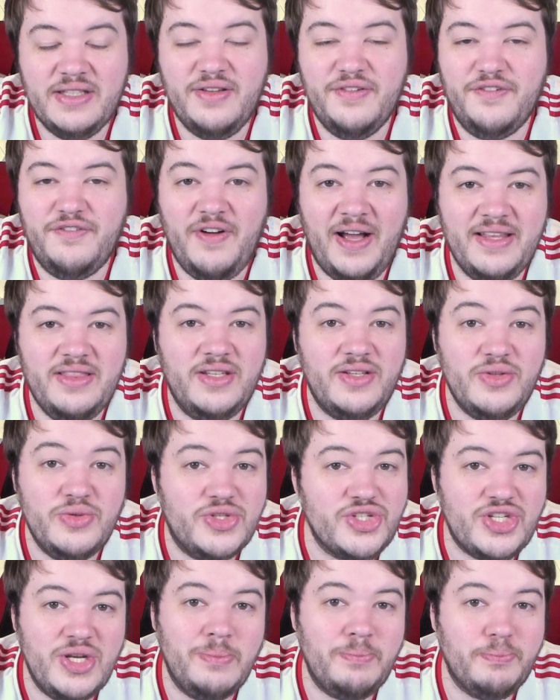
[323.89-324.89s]
at the fact that you
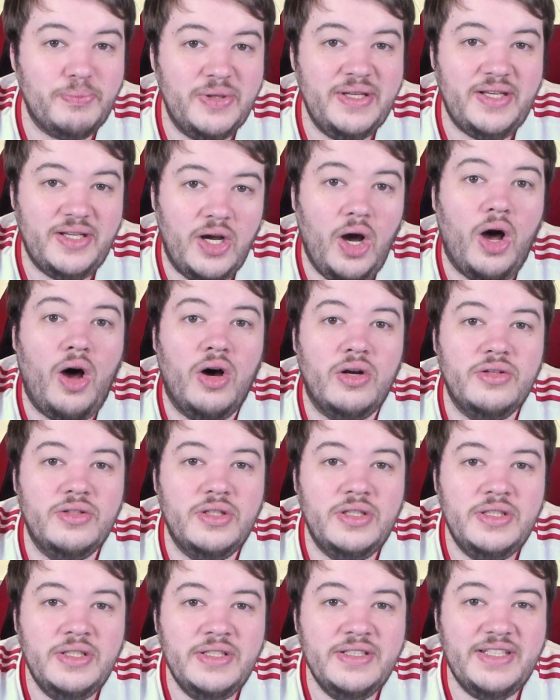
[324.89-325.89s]
simply
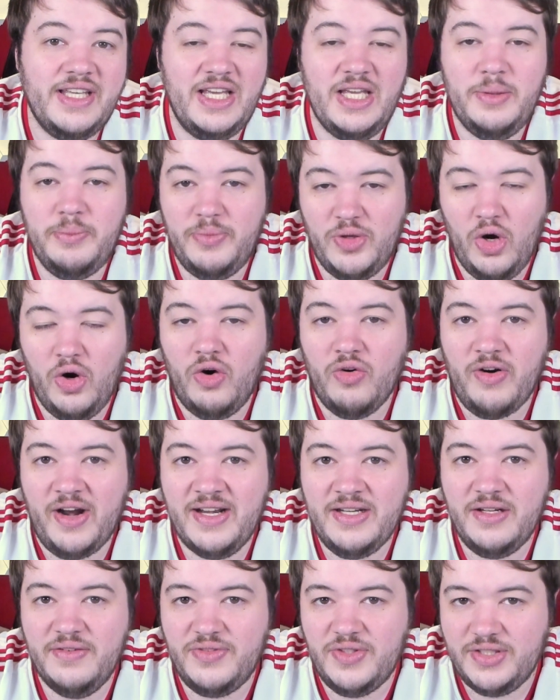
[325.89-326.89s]
can't keep your
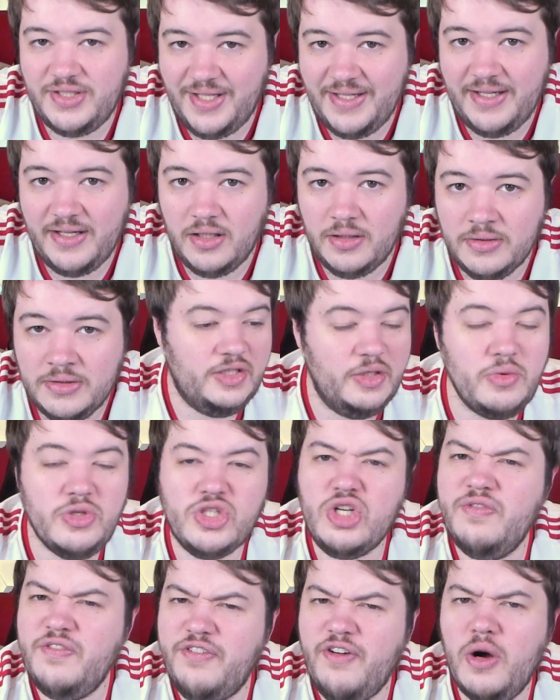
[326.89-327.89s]
end of the deal. There were
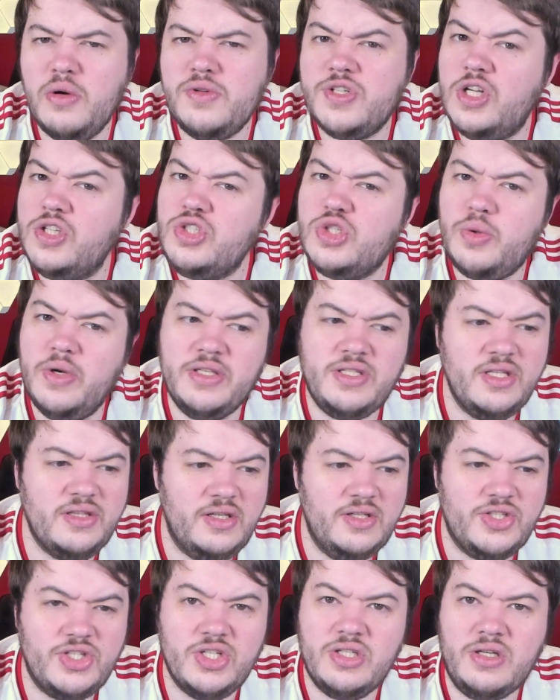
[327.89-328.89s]
some folks on Twitter
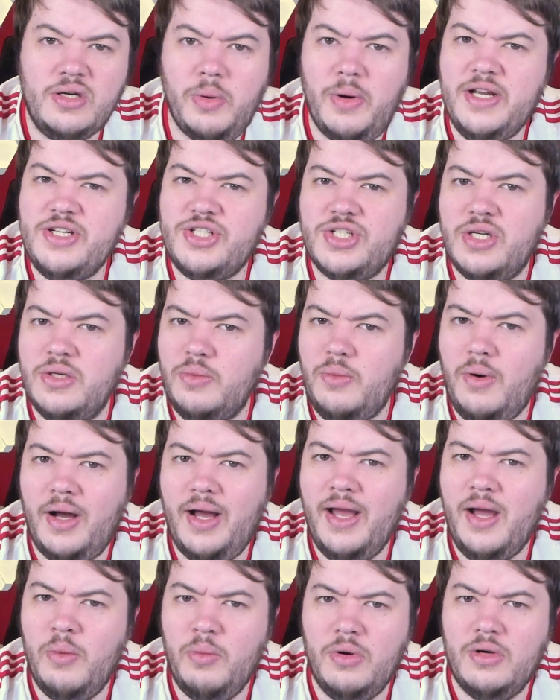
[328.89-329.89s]
that just questioned
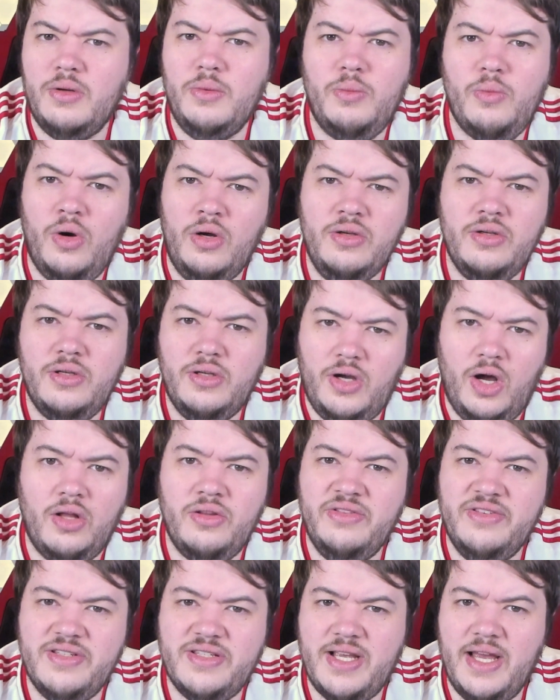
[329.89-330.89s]
why I wouldn't want
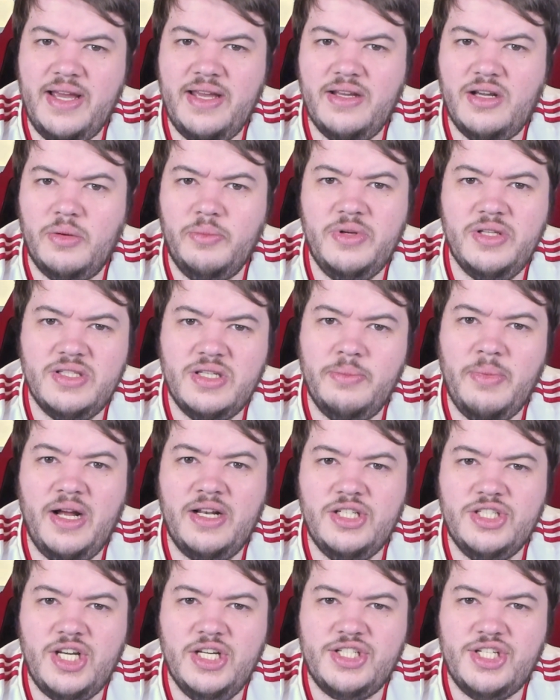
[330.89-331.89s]
Conte coming to
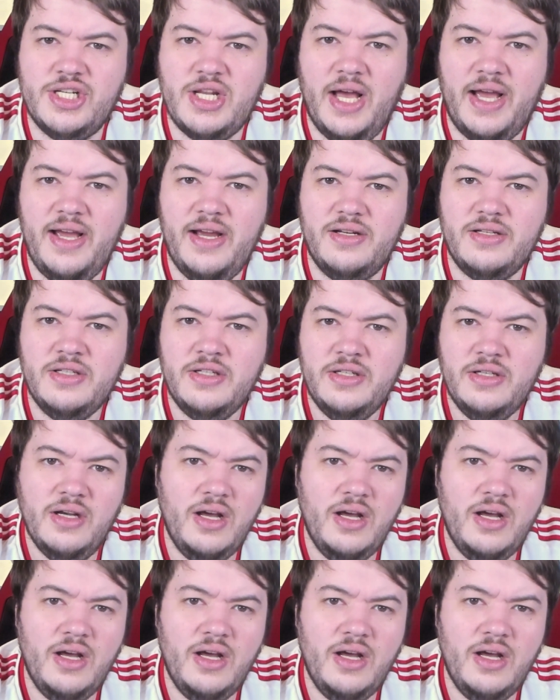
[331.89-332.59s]
Manchester United.